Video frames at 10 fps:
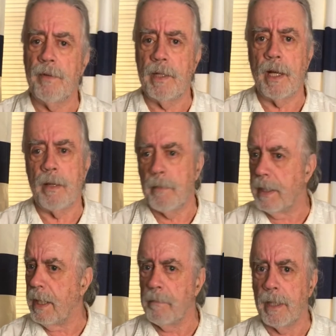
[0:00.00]
and I
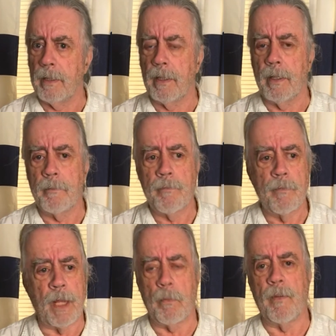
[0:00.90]
became like
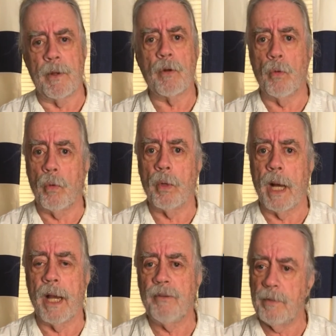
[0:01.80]
one of the cool
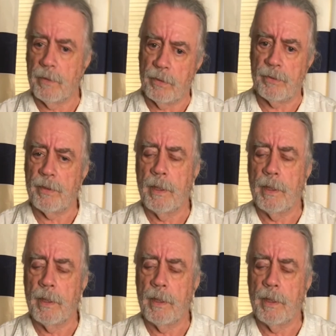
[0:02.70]
guys because